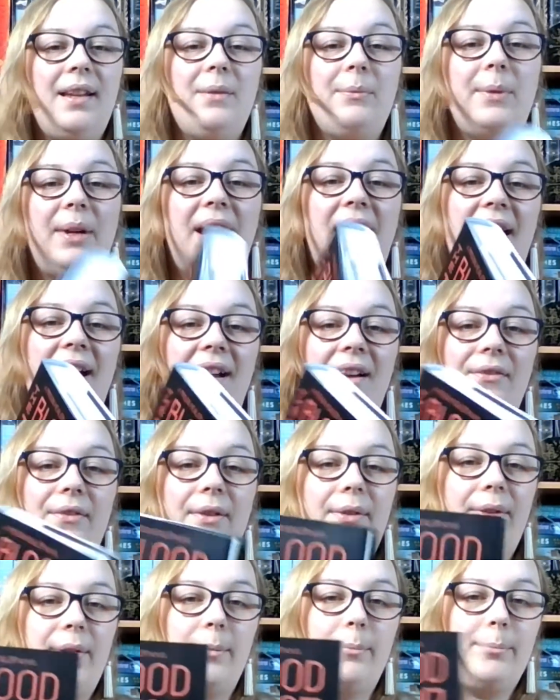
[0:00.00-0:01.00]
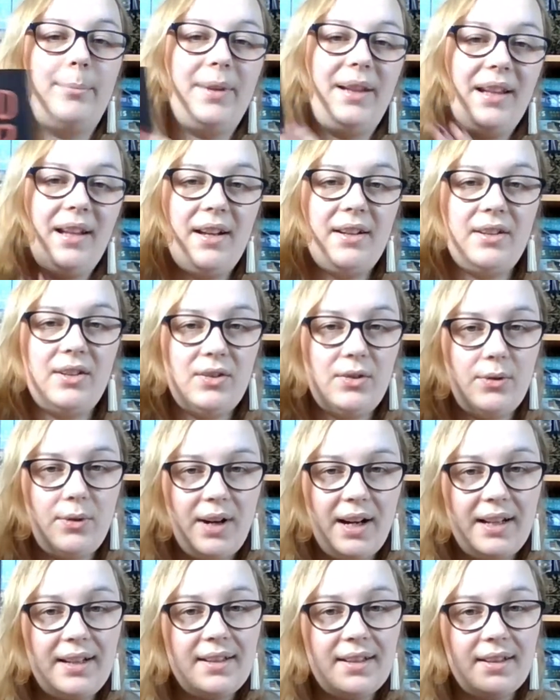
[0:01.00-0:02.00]
we have The Blood
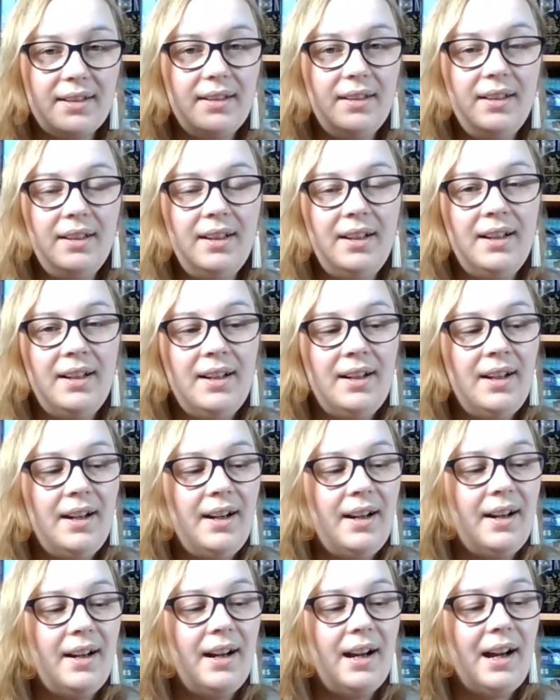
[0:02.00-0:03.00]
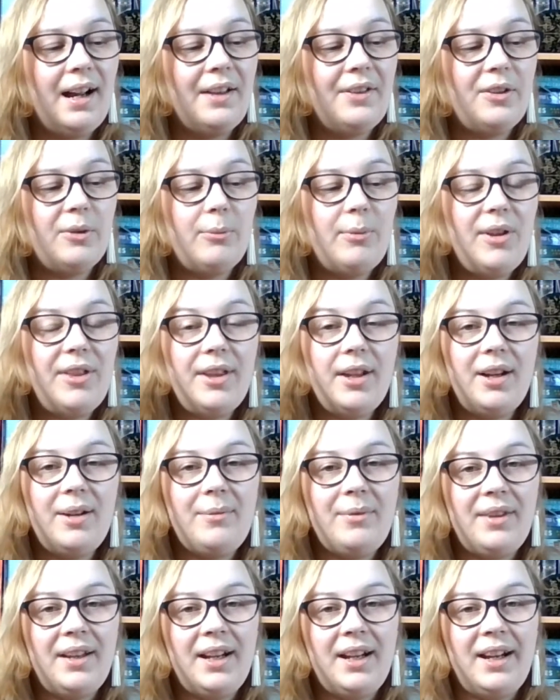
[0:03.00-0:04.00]
Traitor. And the one that I'm
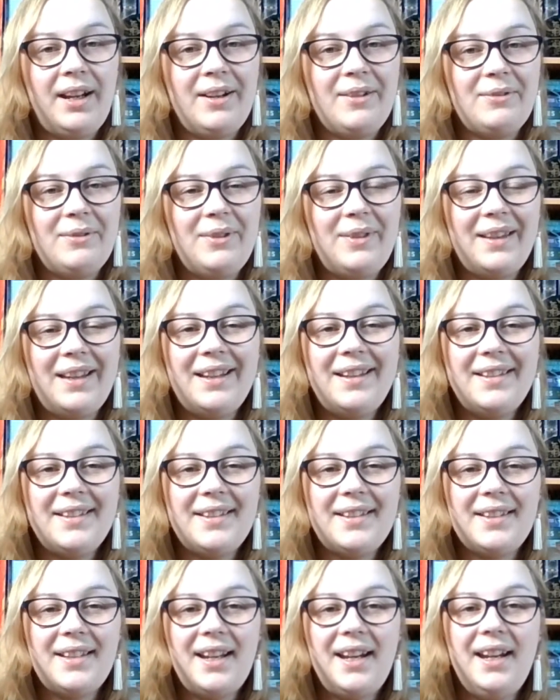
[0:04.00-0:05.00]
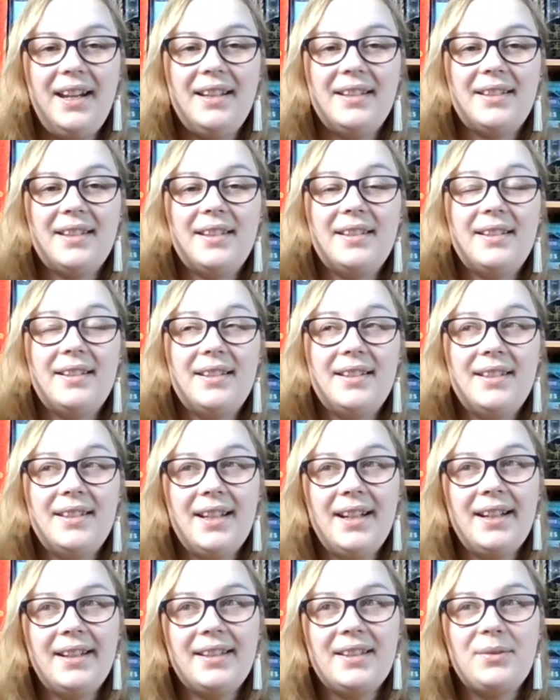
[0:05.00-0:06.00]
thinking for this is
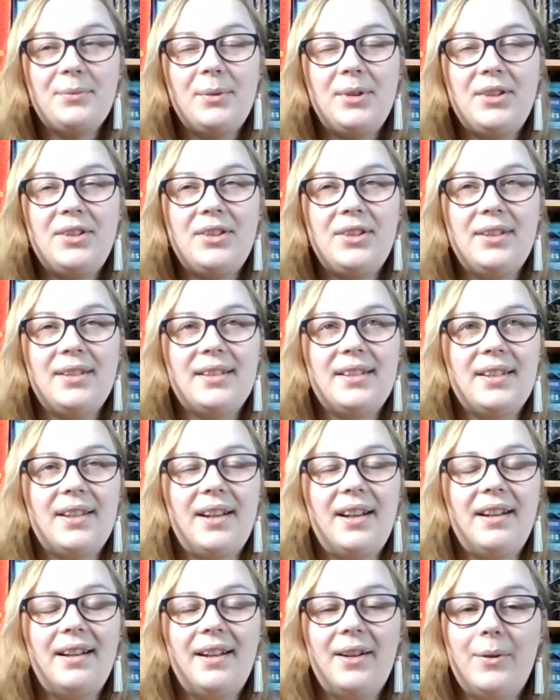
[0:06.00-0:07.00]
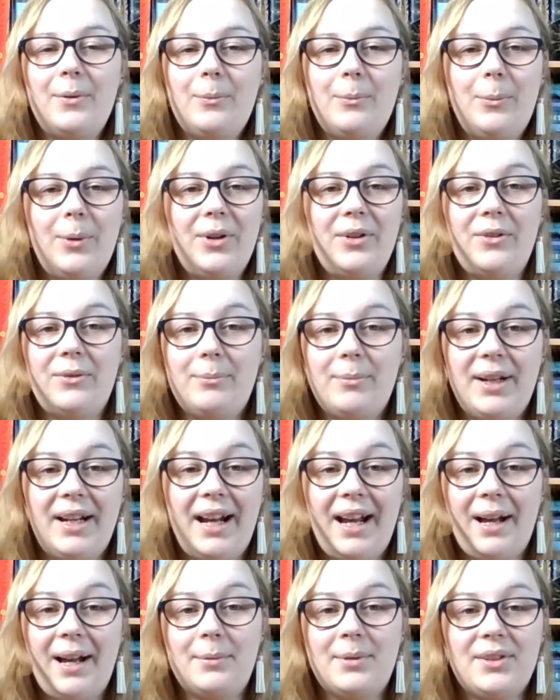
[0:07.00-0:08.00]
6, which is one of my
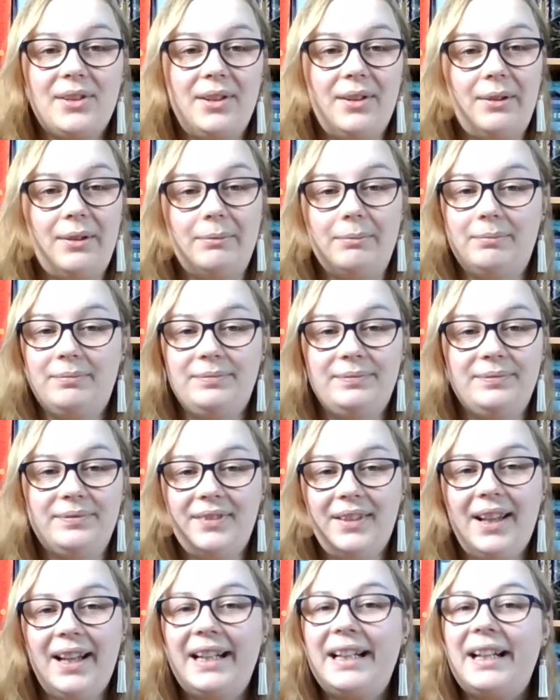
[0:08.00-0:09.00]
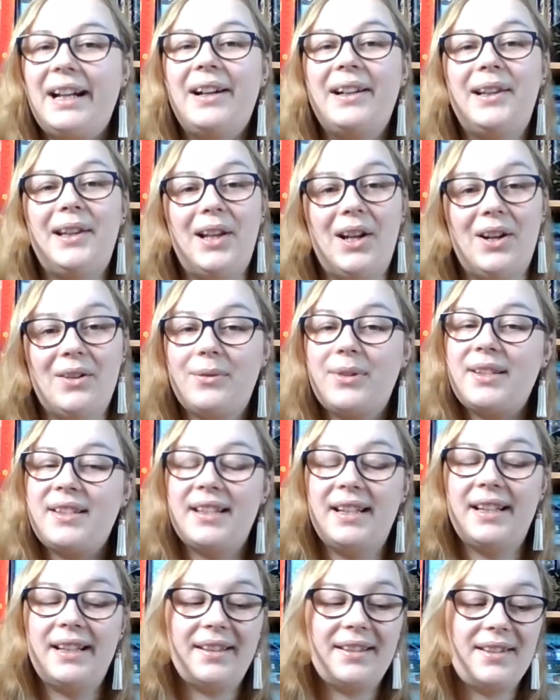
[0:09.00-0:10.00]
absolute, I love
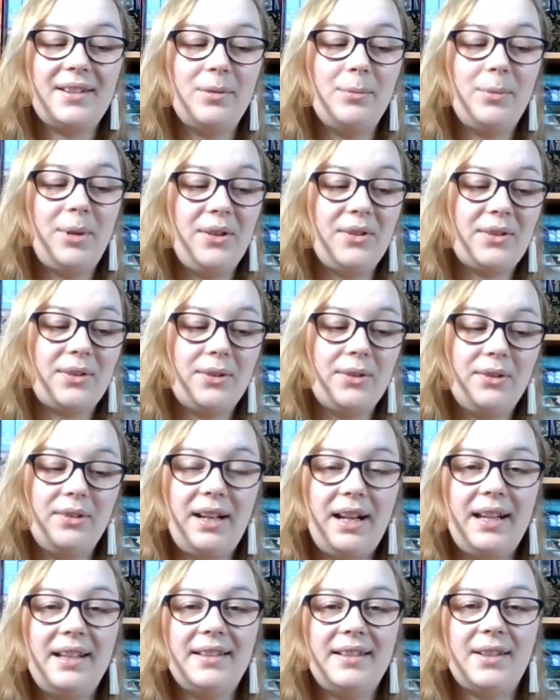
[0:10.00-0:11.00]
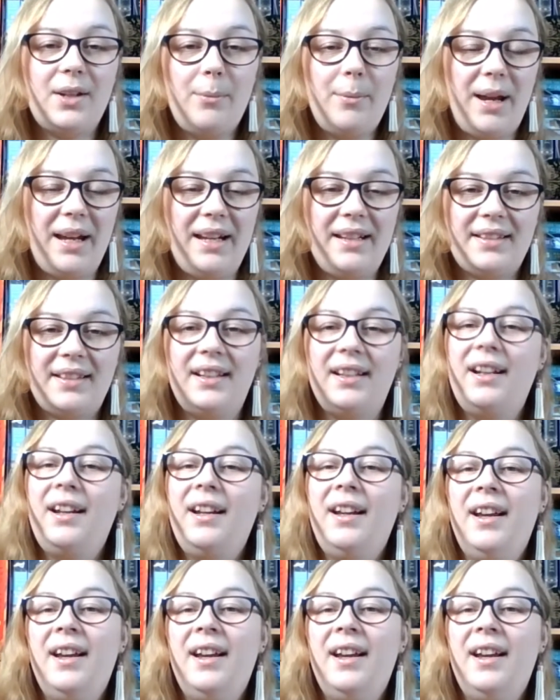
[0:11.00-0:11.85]
6, the musical. It's amazing.